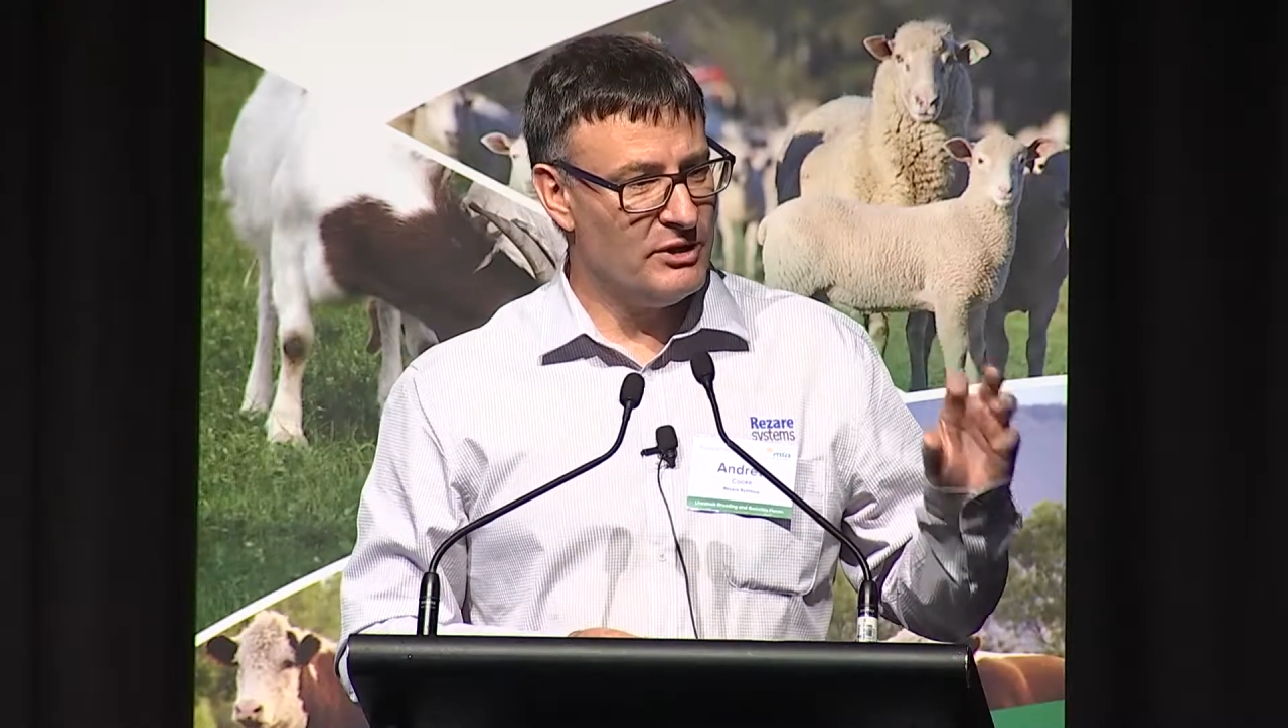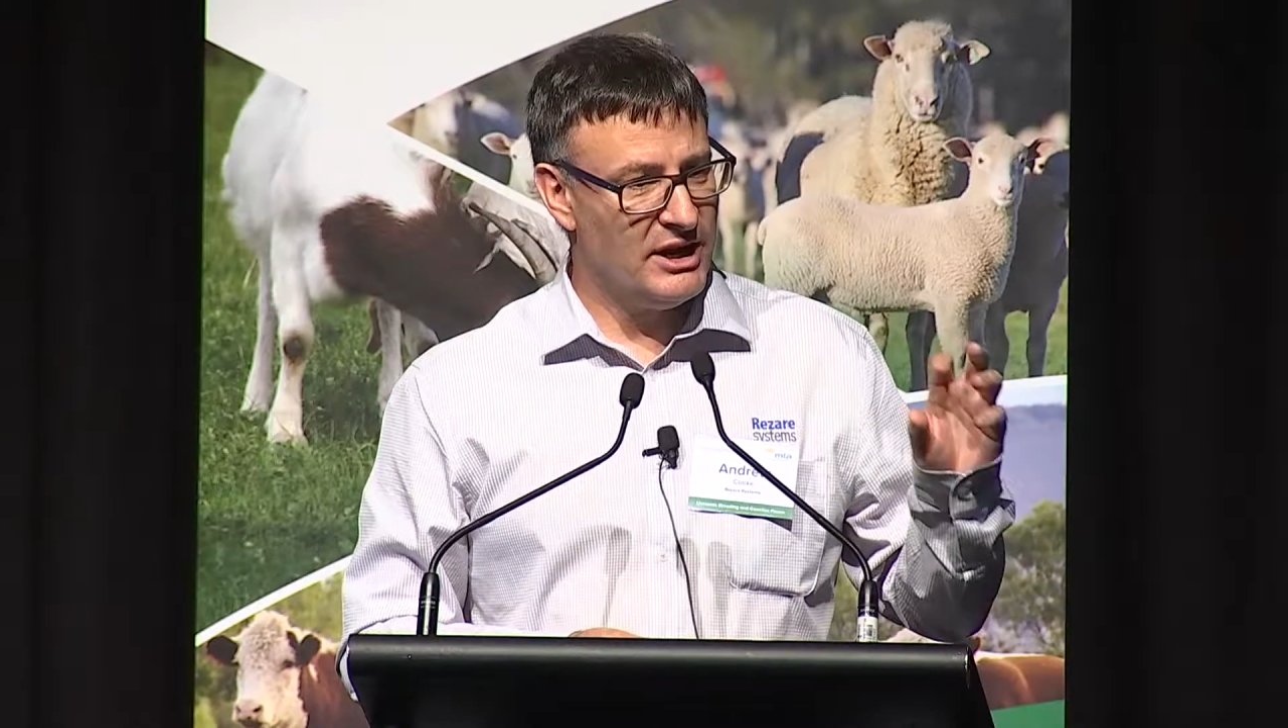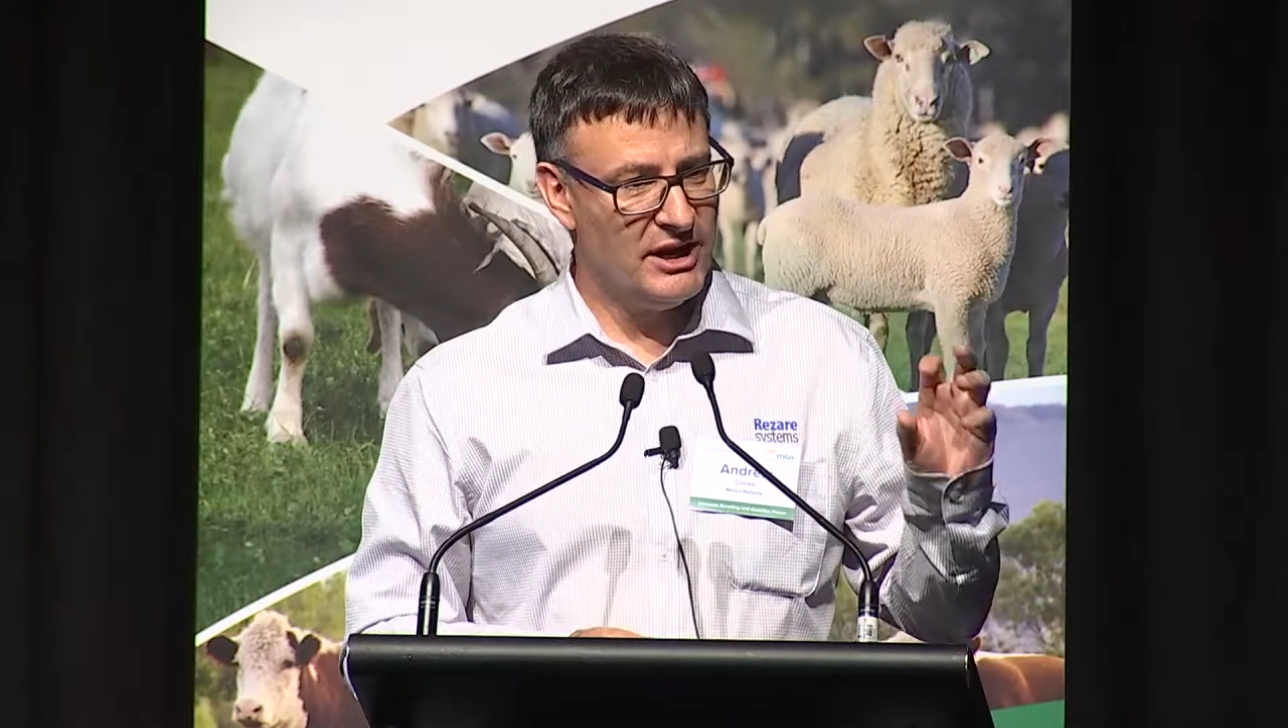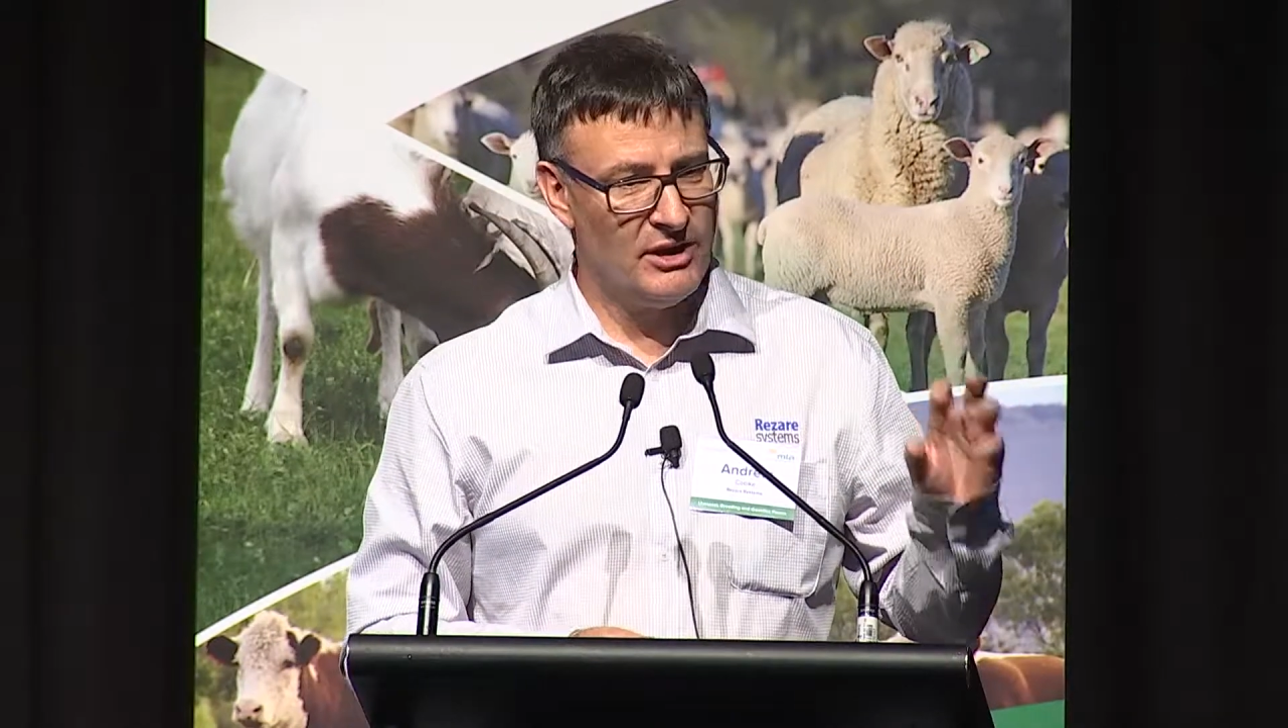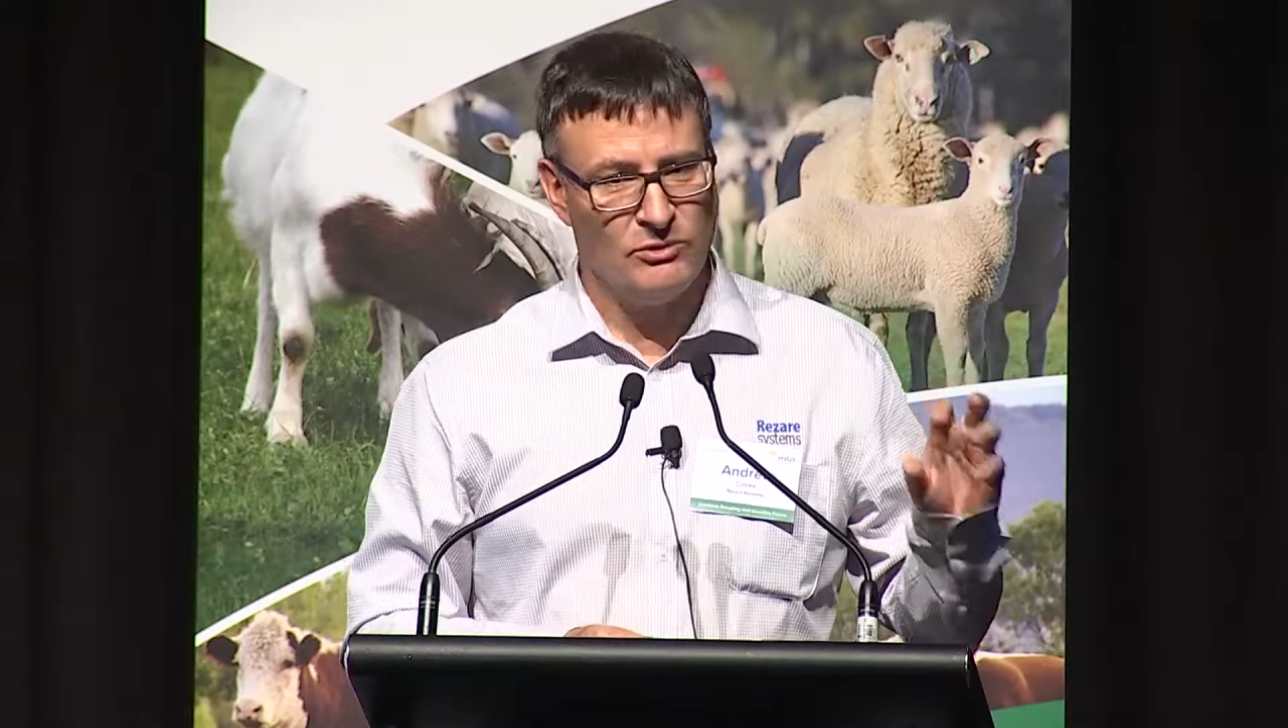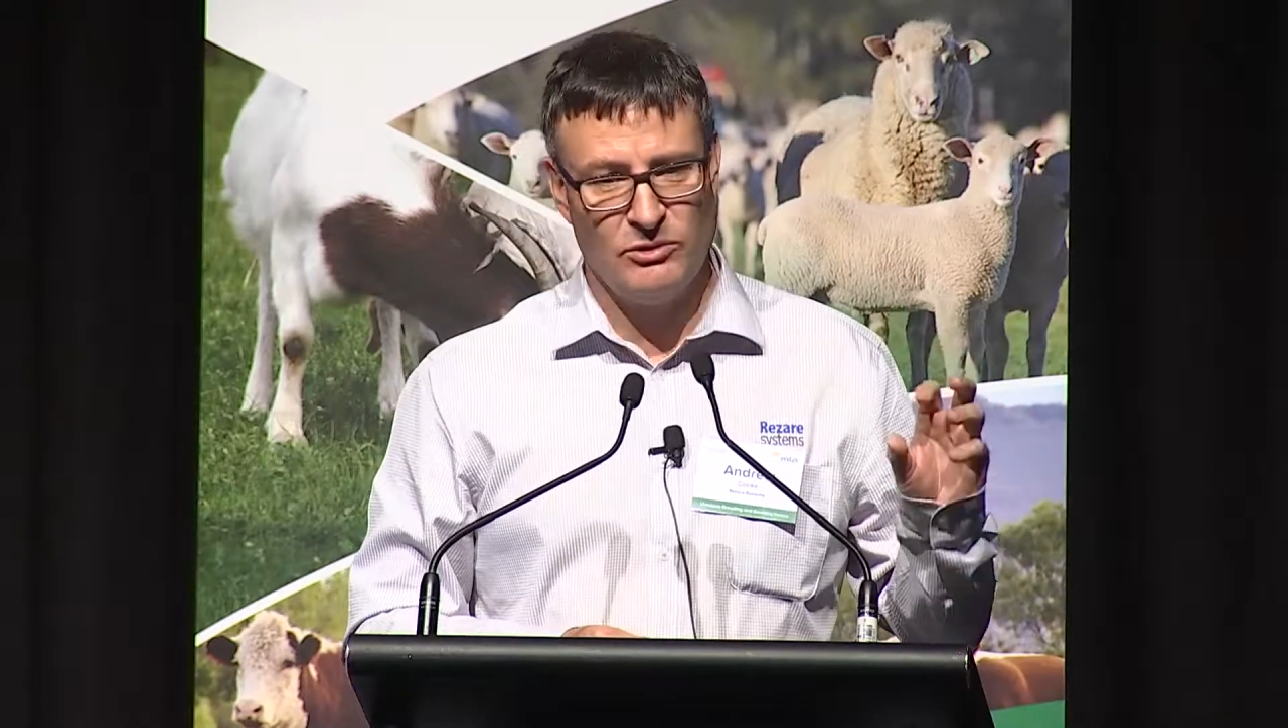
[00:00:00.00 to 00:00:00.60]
how